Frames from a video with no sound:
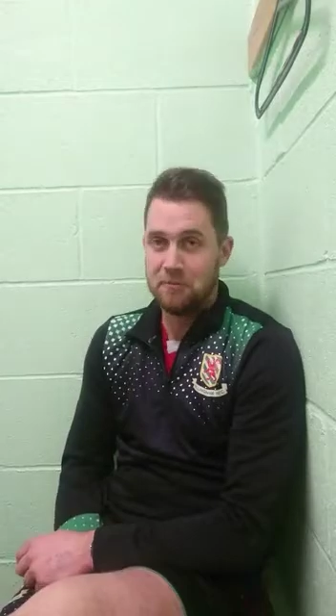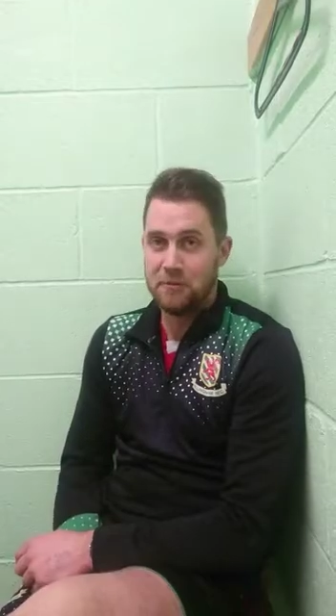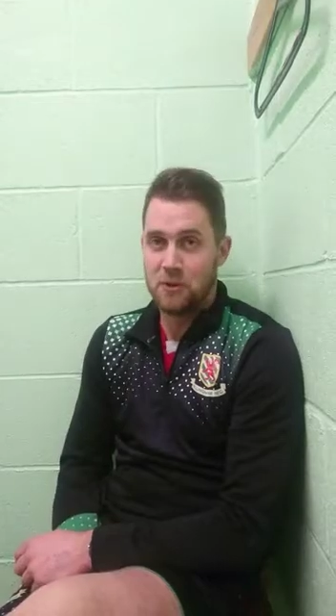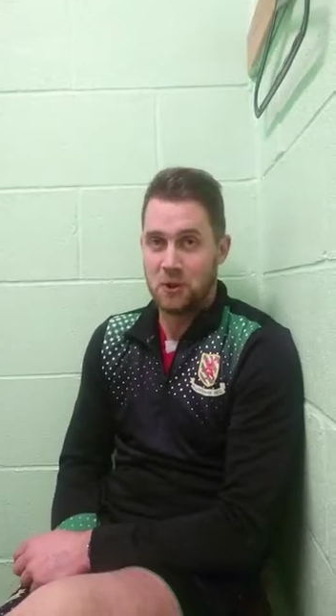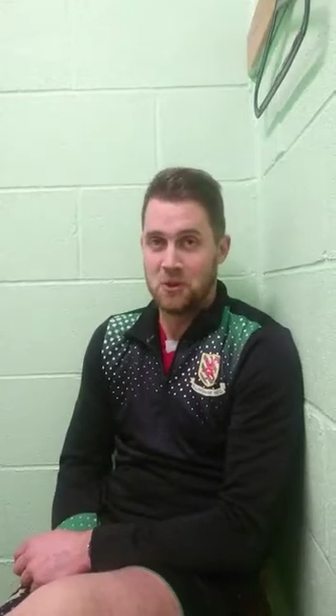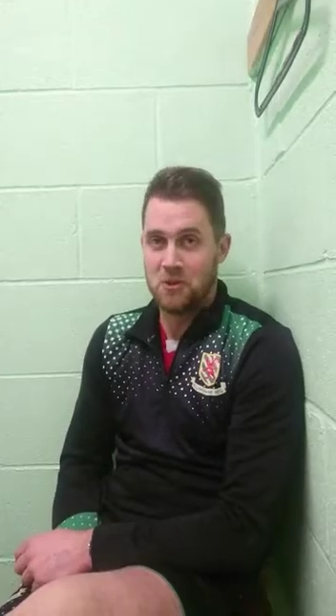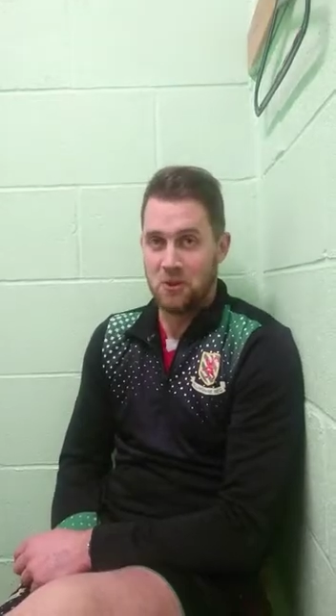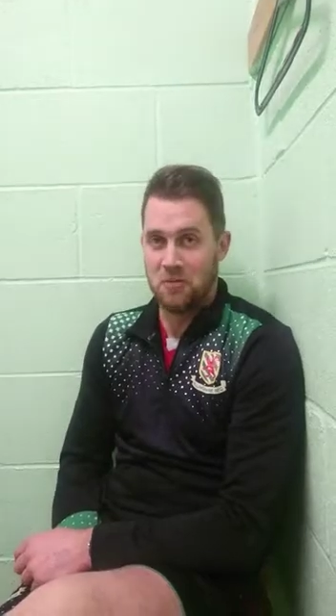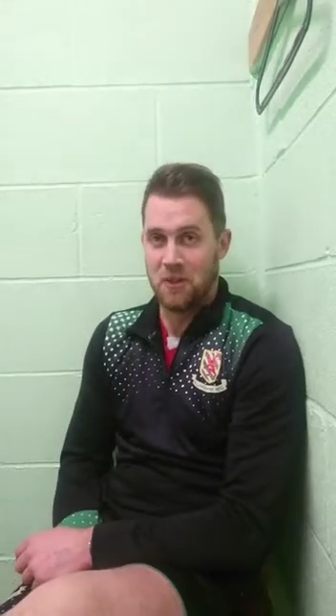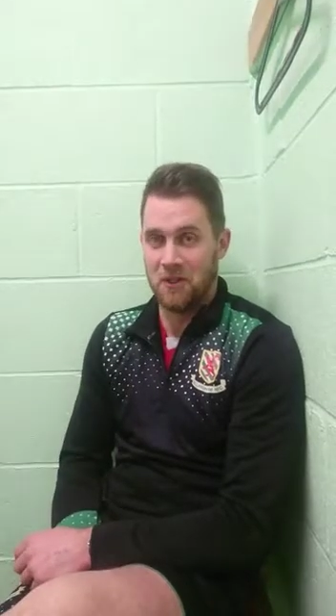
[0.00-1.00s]
I'm
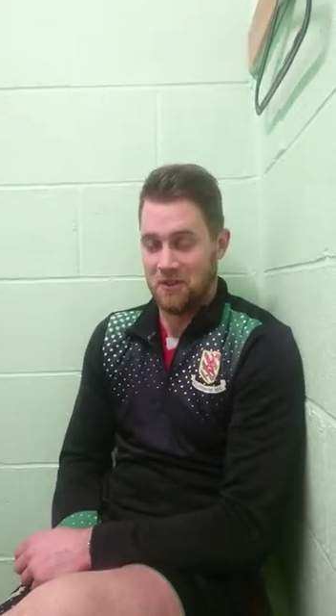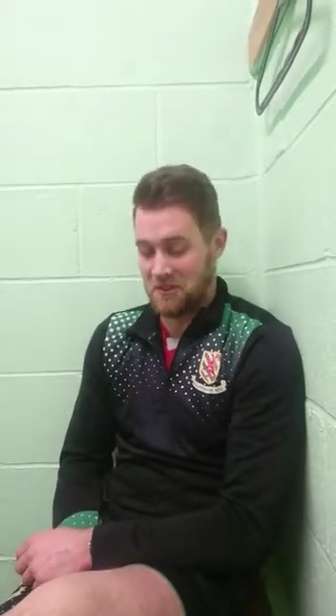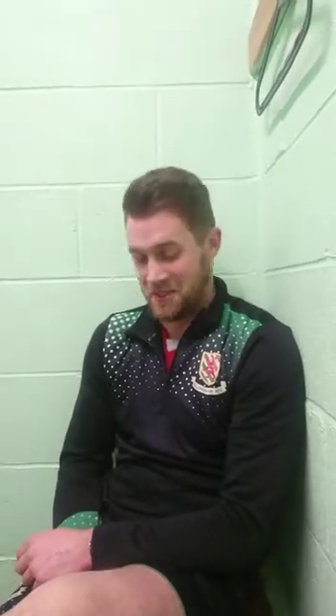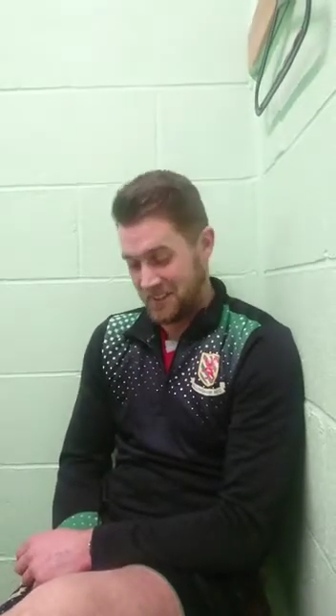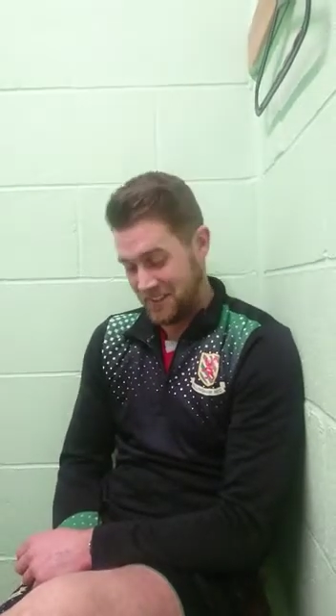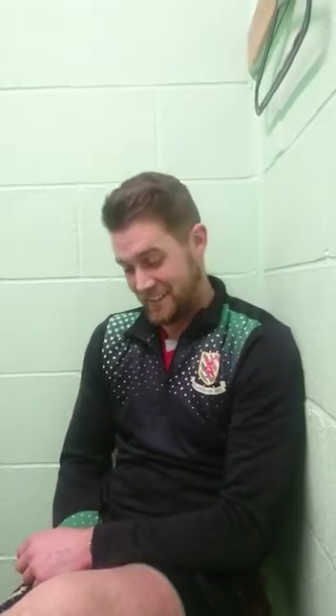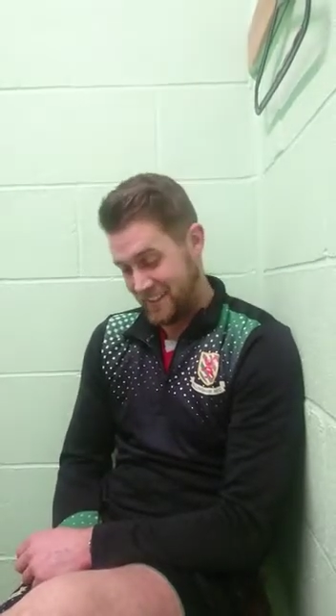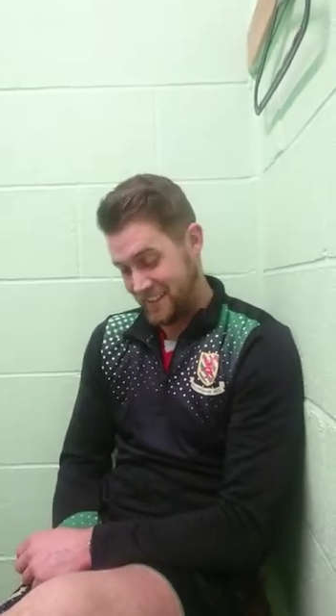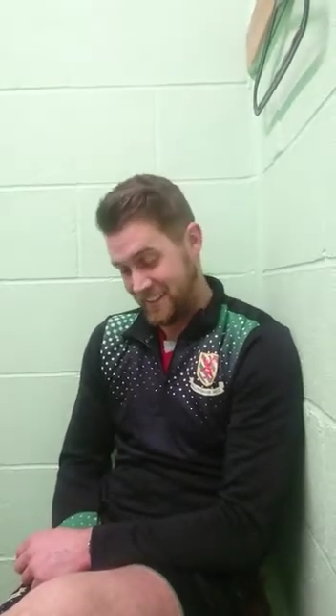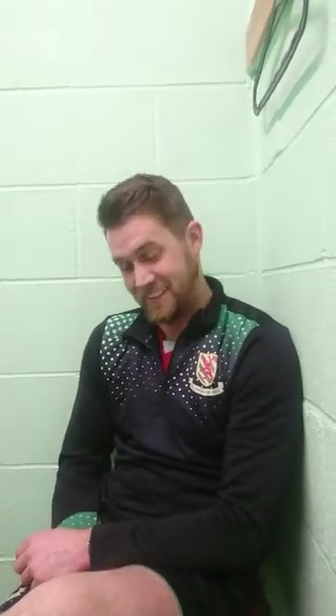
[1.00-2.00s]
presuming we're expecting a big
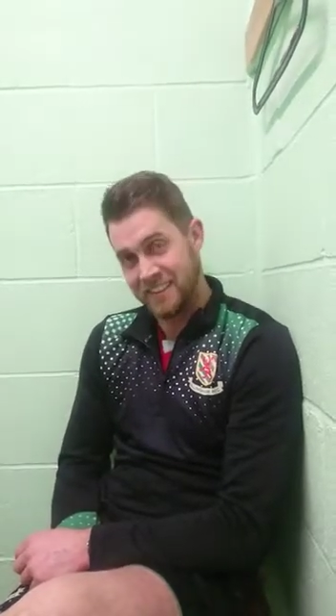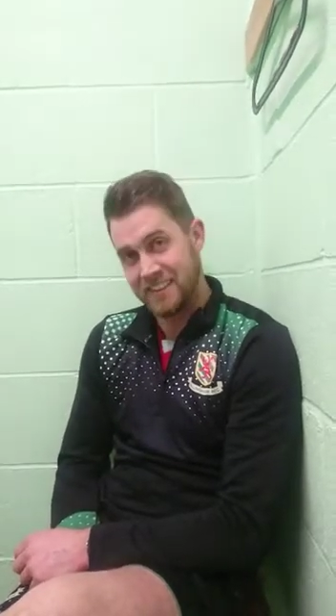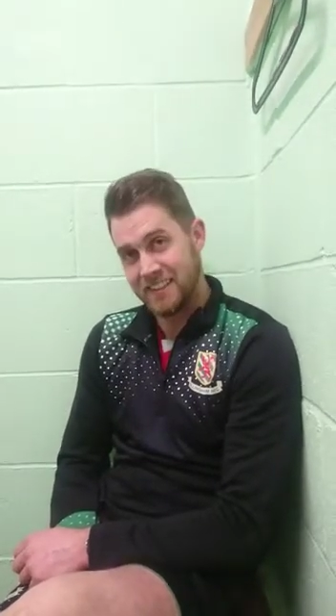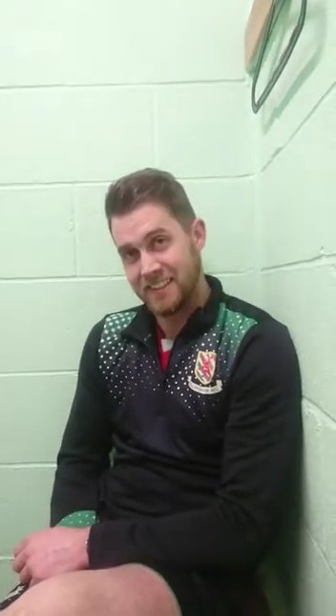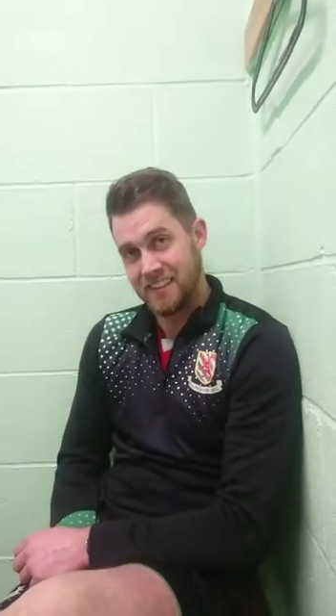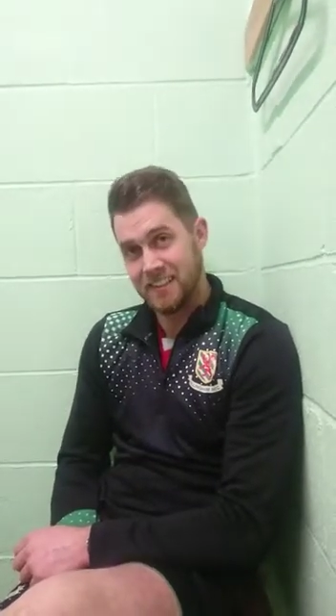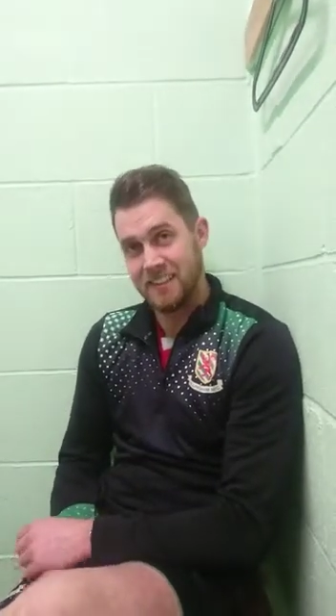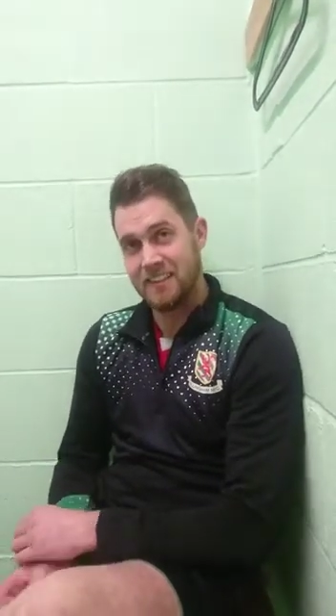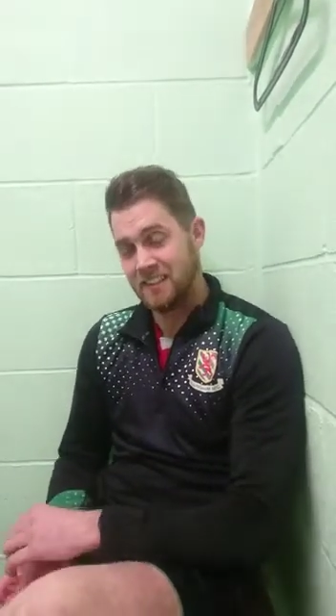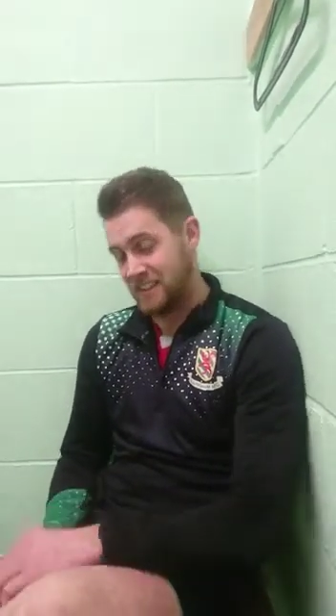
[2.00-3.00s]
crowd because it's a double
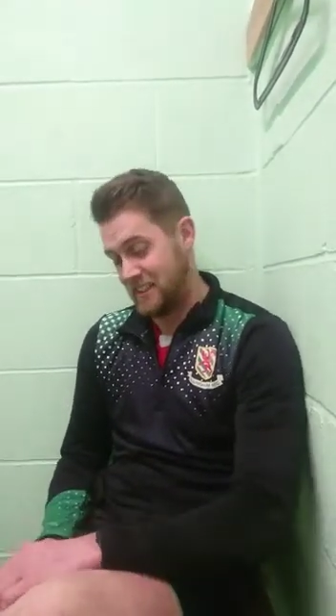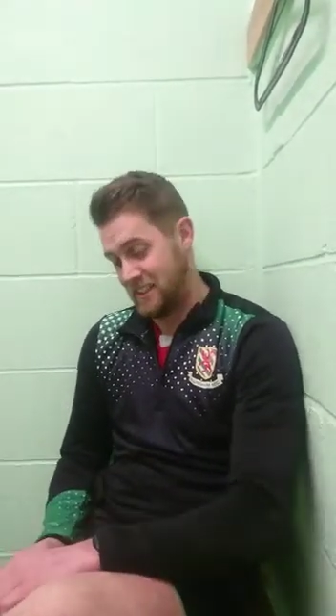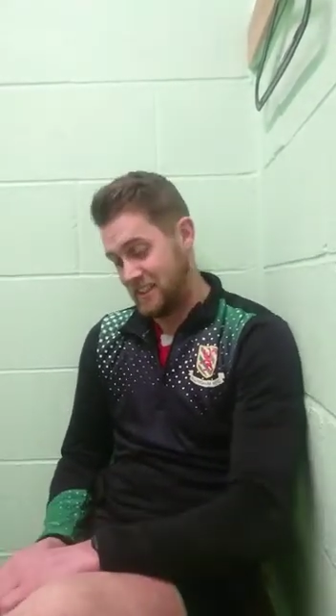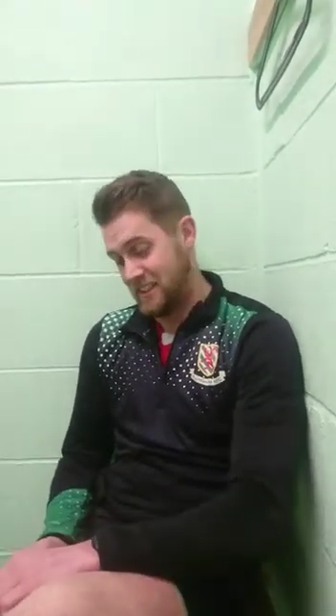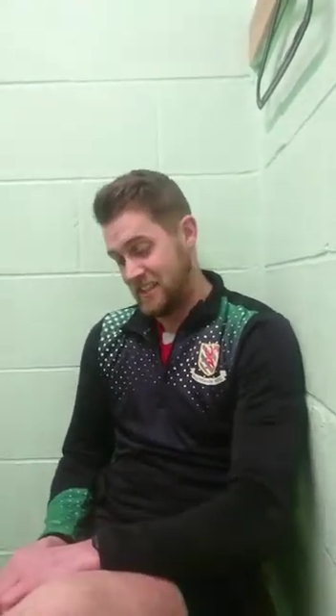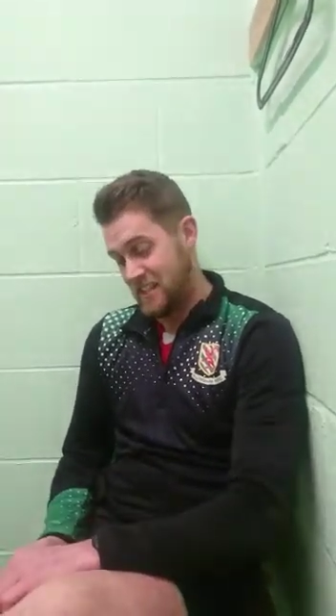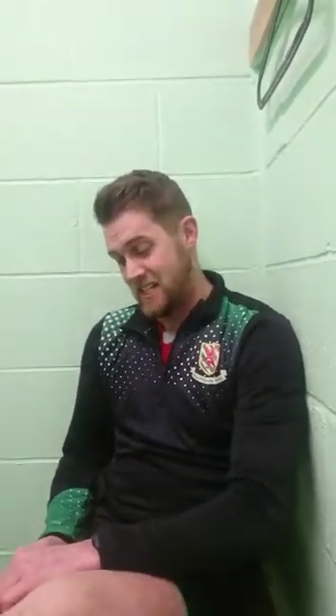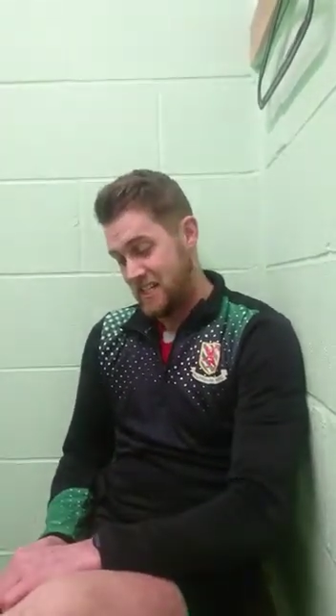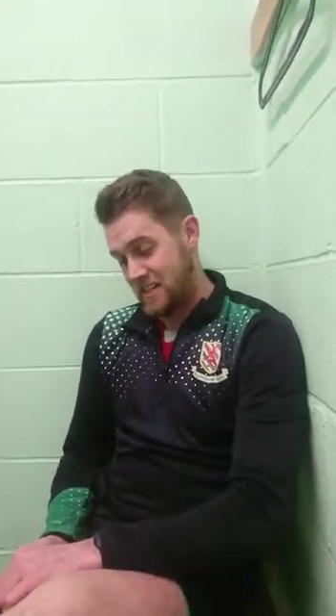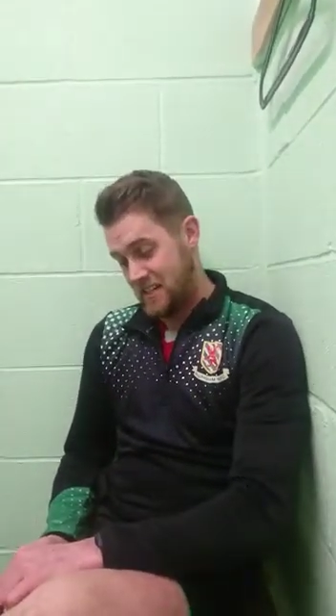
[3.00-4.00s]
header. You know, I mean, first and
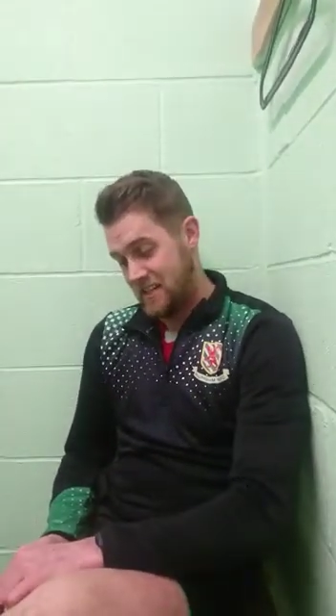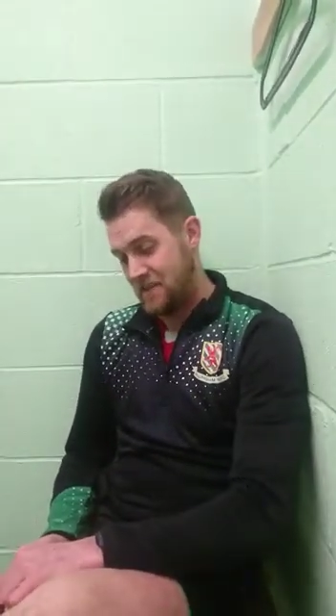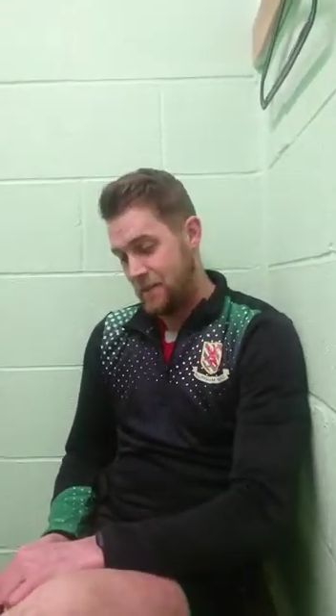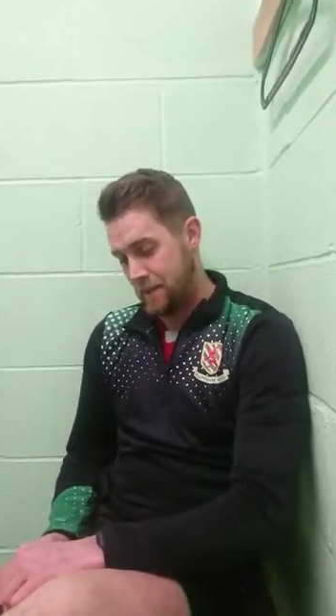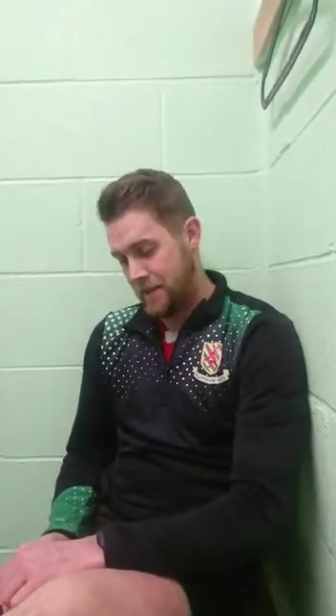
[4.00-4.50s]
second both